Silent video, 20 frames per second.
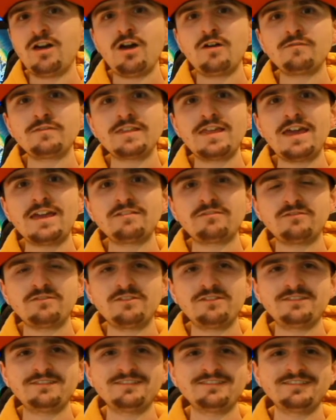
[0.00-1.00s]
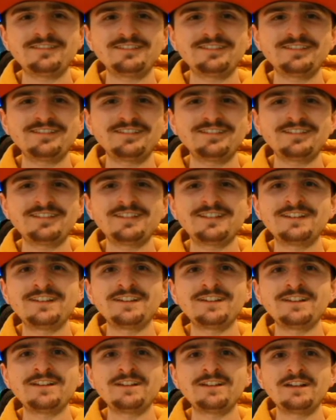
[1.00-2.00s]
half of that is true.
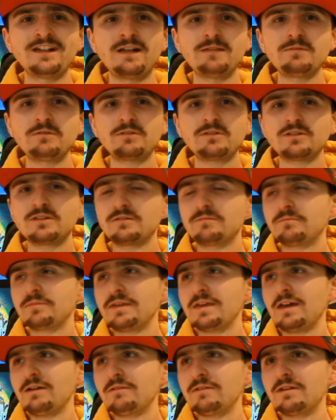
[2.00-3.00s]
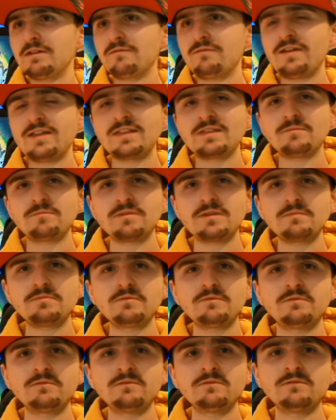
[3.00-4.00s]
I'm not going to be out here offending
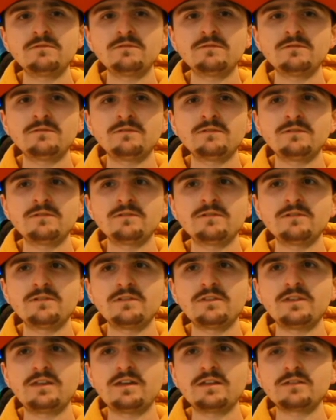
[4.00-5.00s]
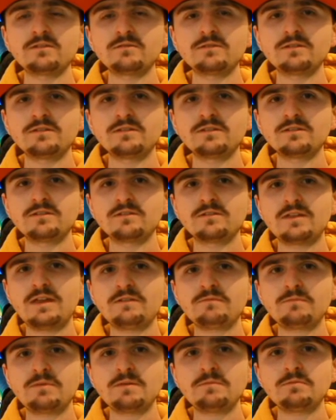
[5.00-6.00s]
people. No, I don't want to
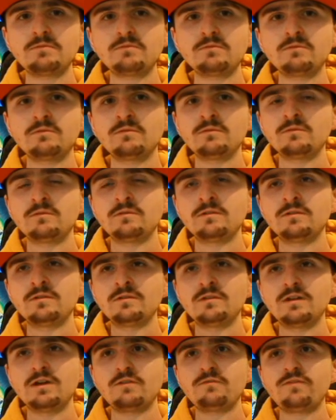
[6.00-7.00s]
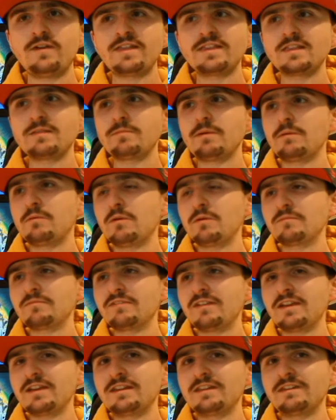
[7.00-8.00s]
have people offended by what I'm
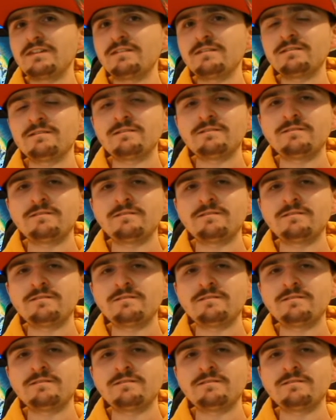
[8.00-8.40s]
saying here.